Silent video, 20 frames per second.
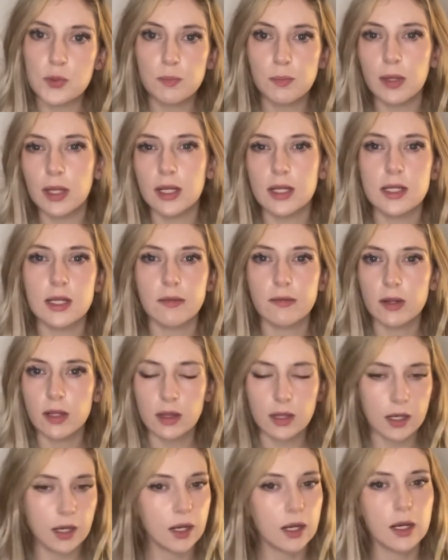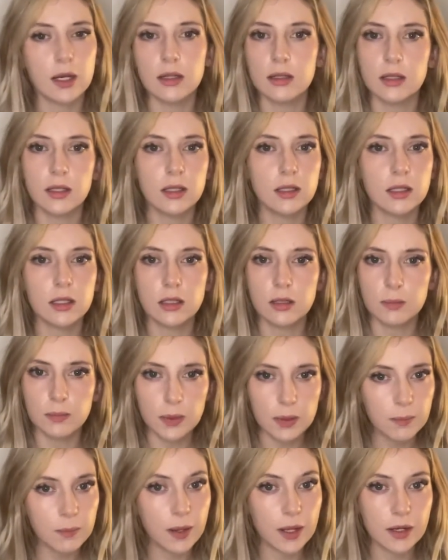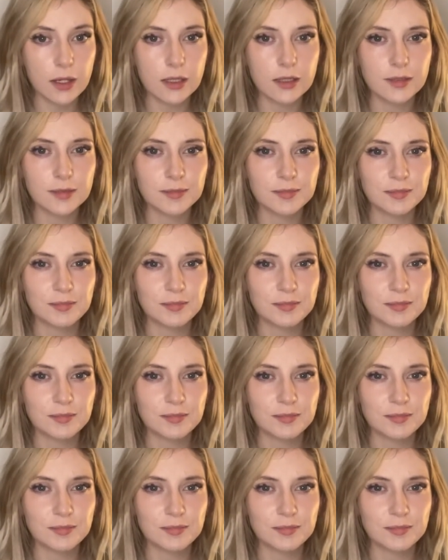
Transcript: blend everything in a little bit better.